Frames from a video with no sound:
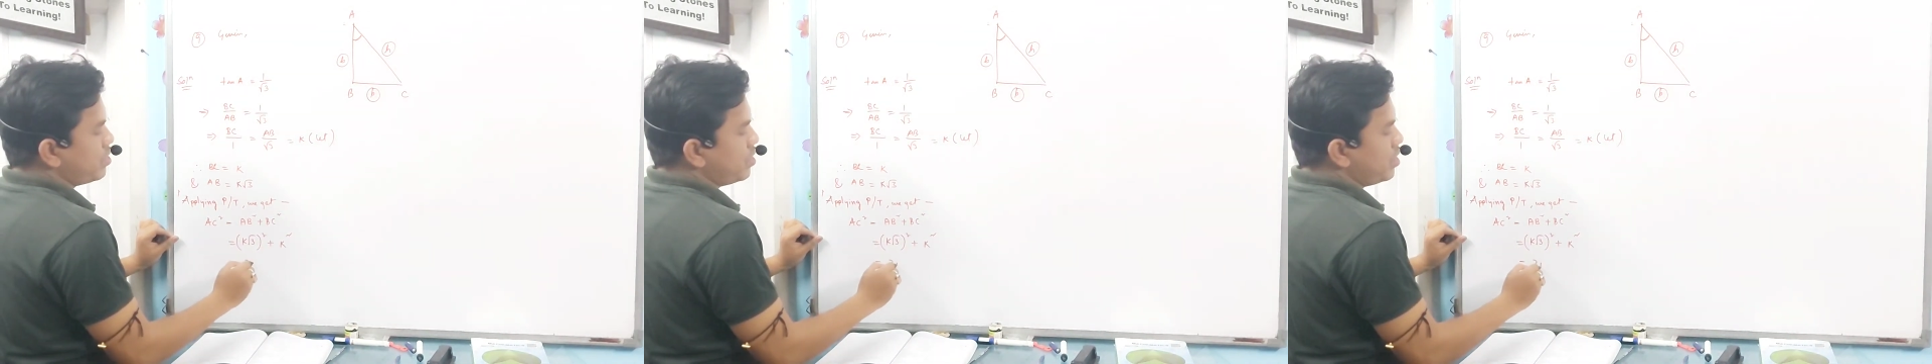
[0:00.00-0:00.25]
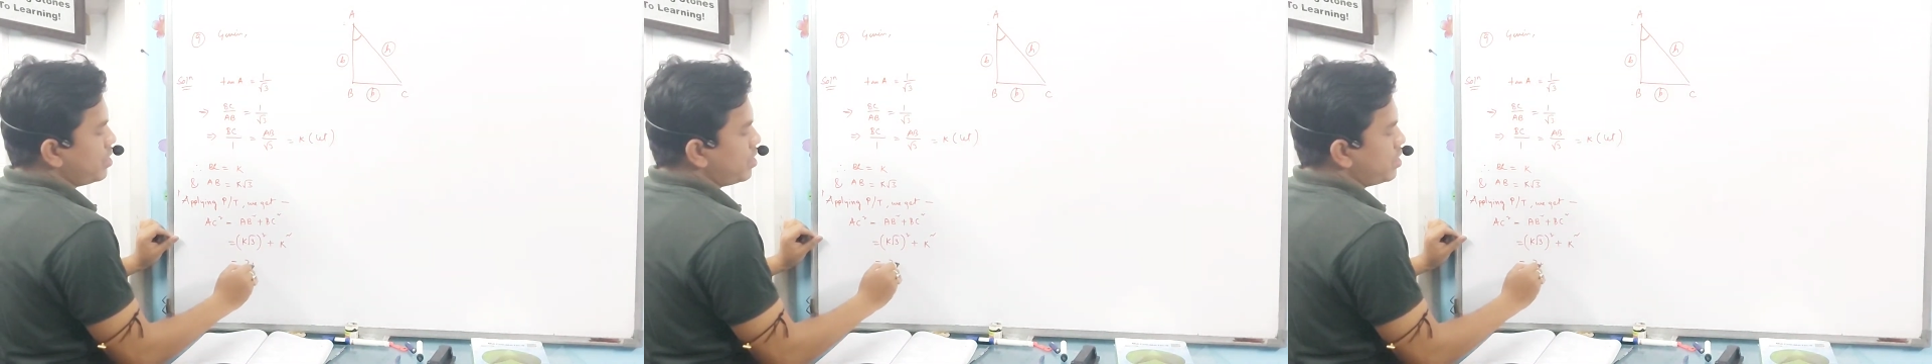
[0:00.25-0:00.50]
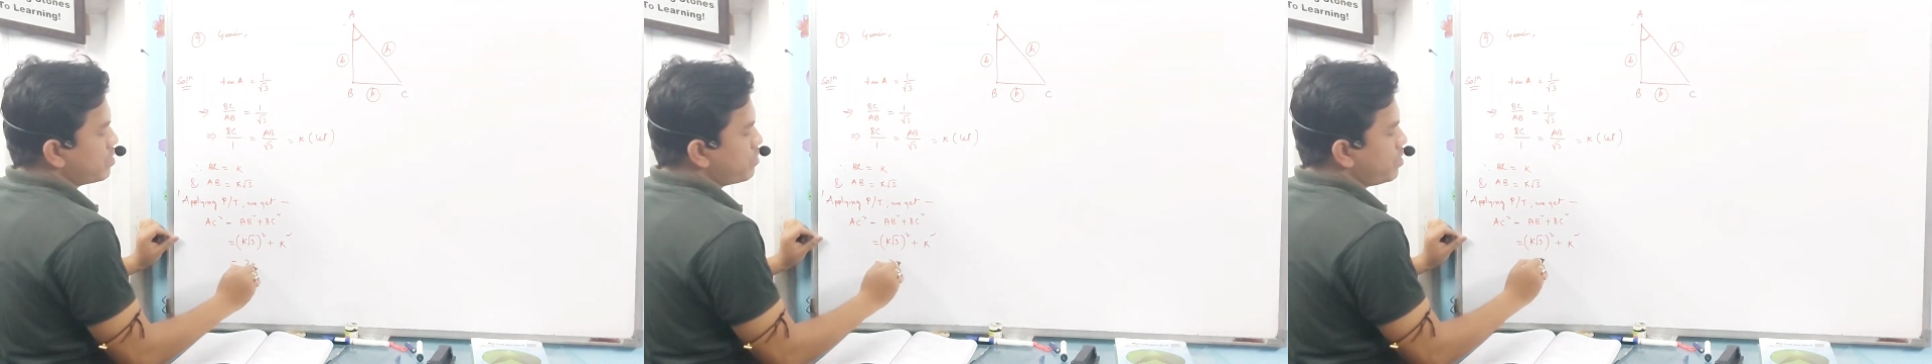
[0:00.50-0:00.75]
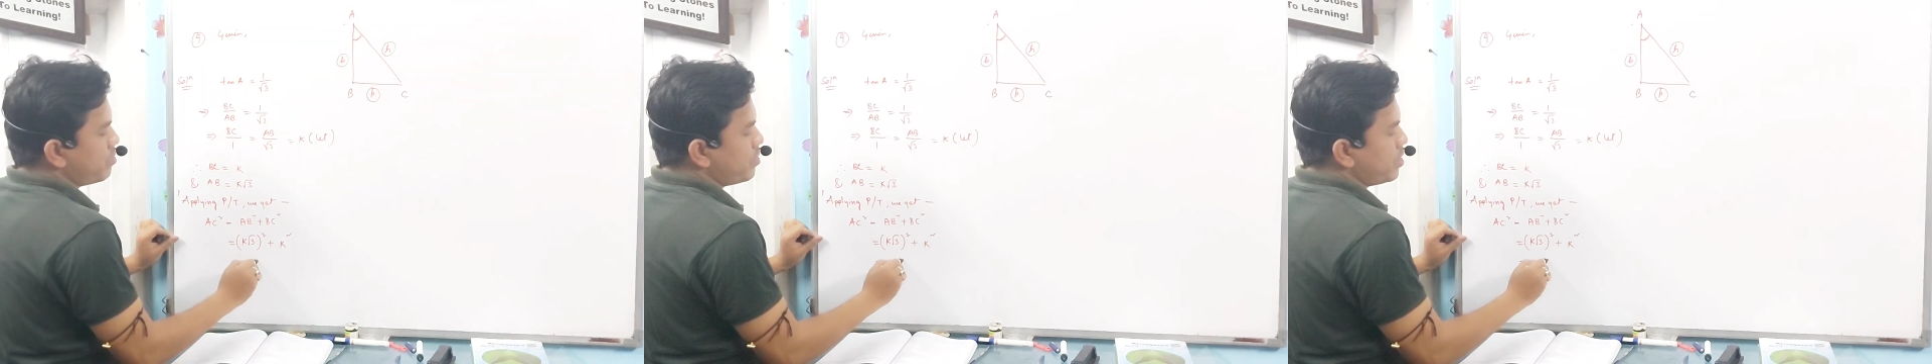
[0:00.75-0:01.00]
3K
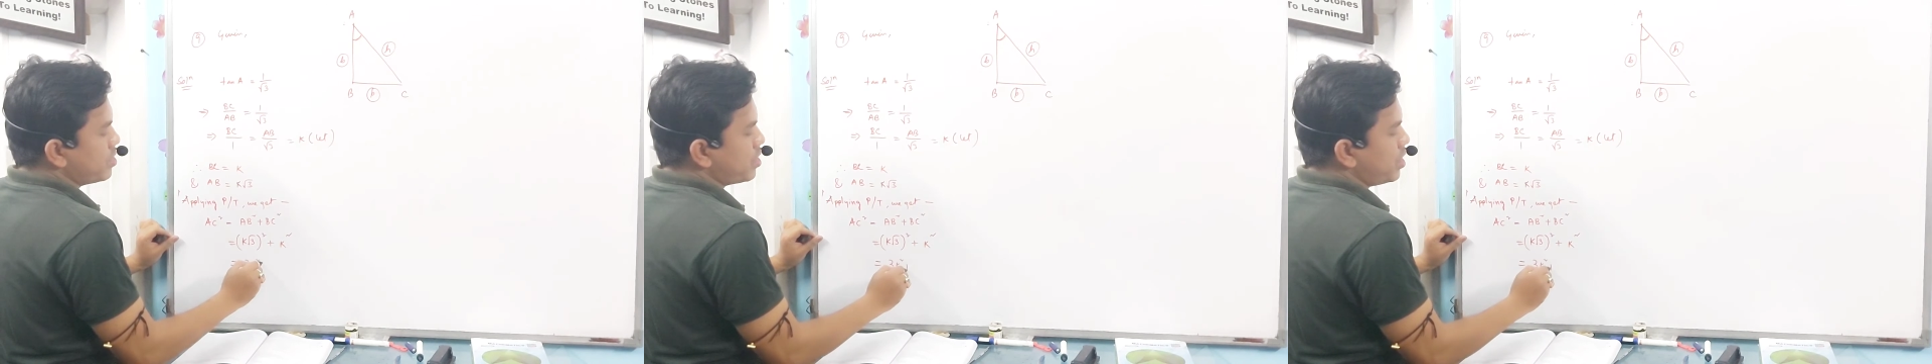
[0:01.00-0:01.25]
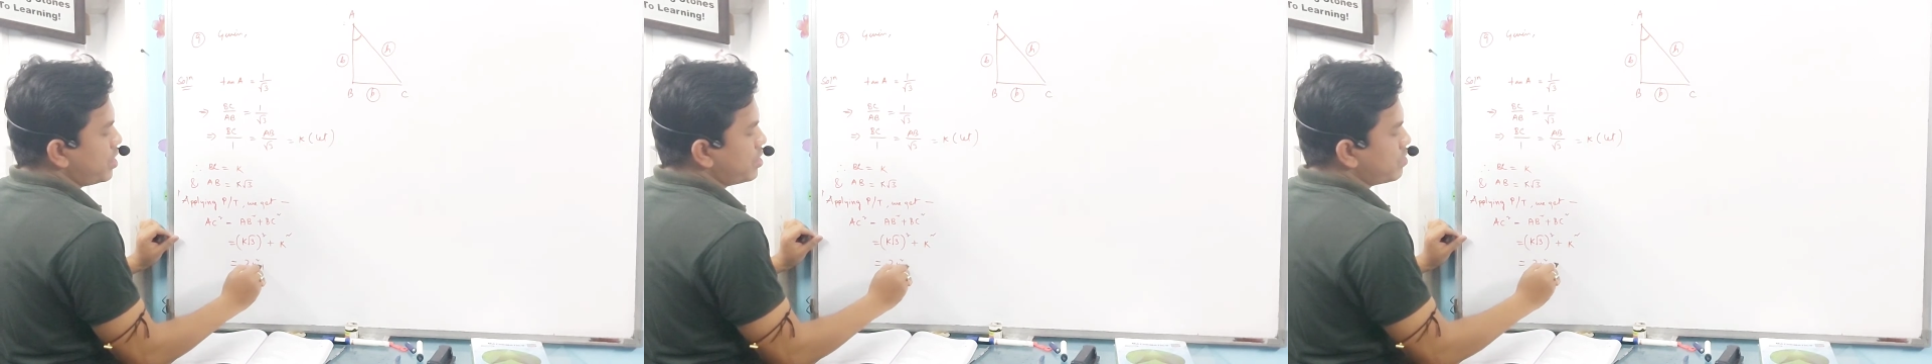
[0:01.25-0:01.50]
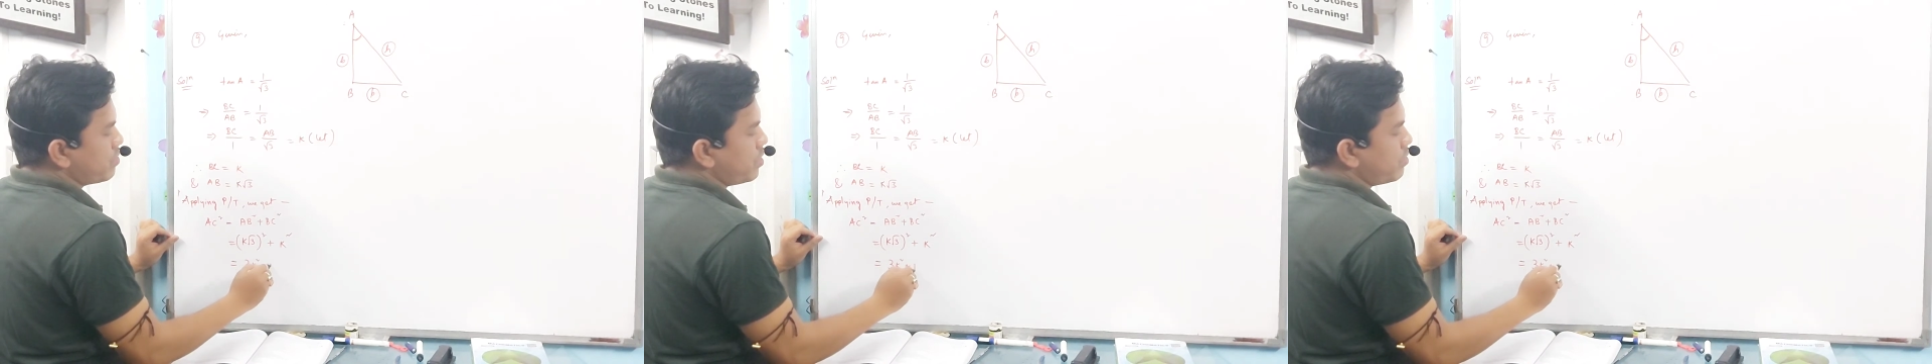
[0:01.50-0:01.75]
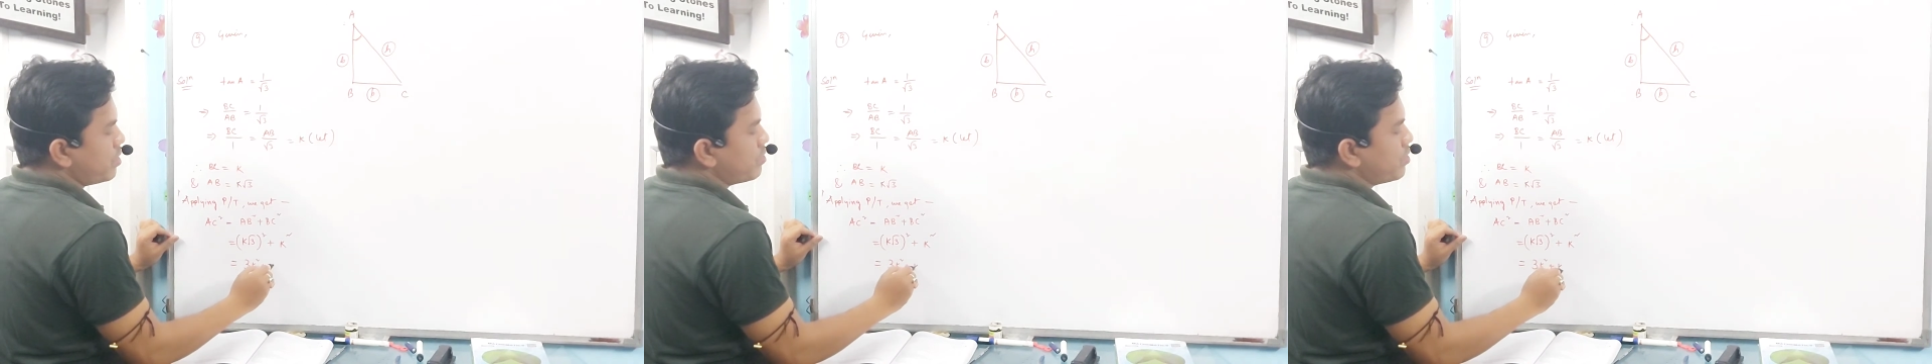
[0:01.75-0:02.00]
squared plus K
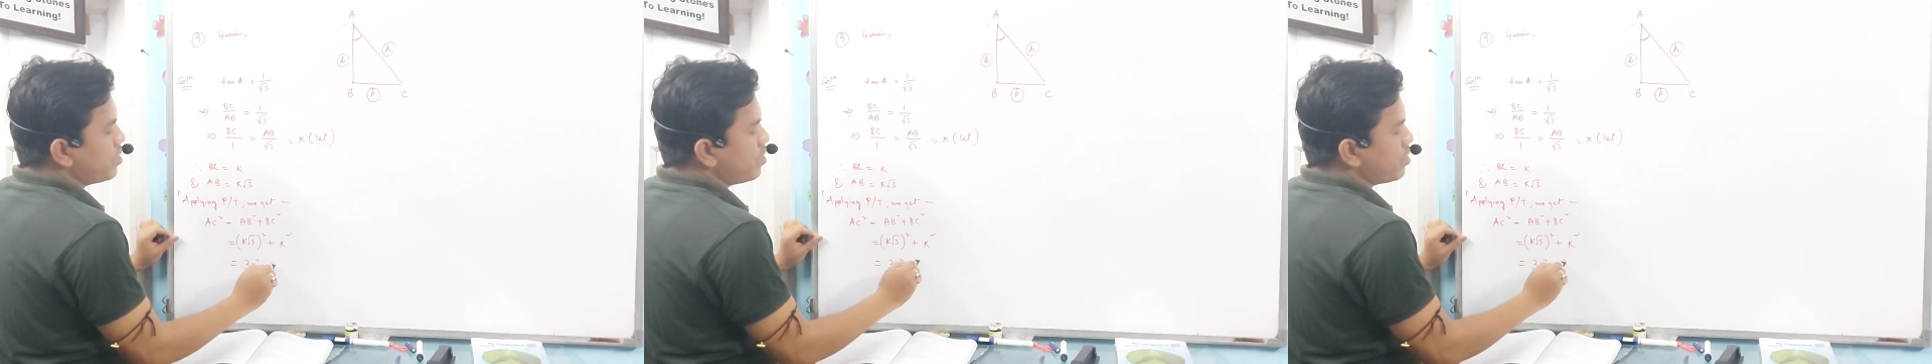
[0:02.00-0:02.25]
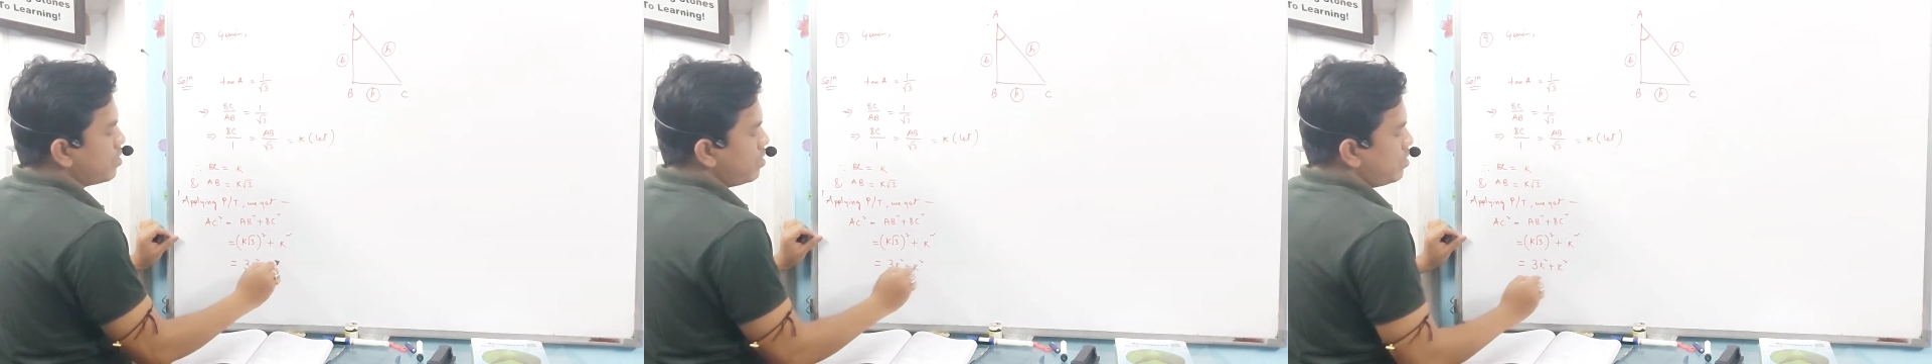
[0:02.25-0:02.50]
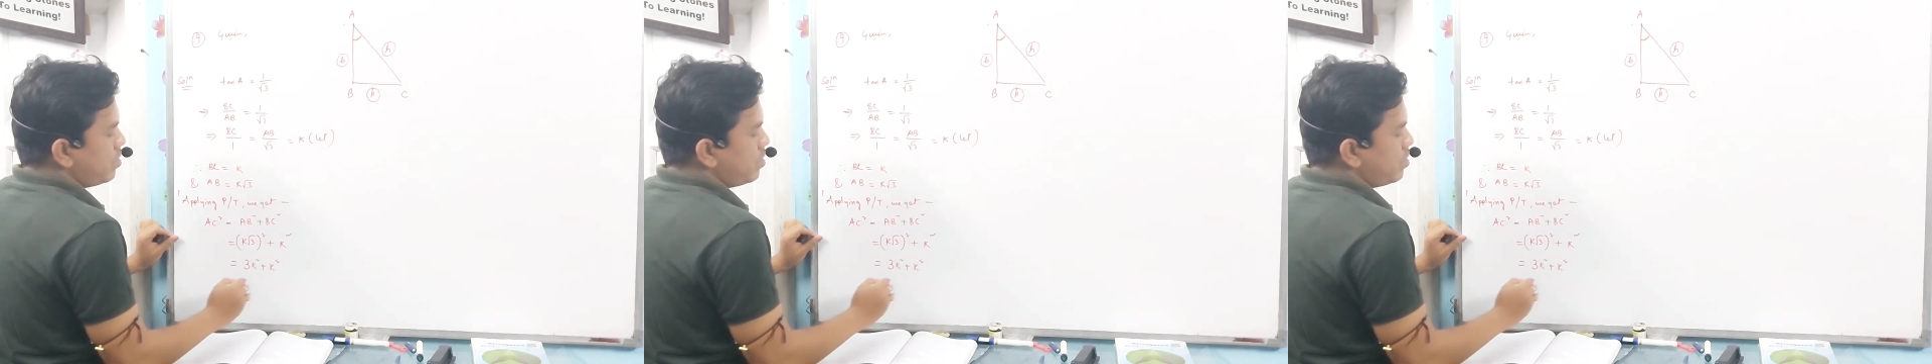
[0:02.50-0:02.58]
squared. What we got?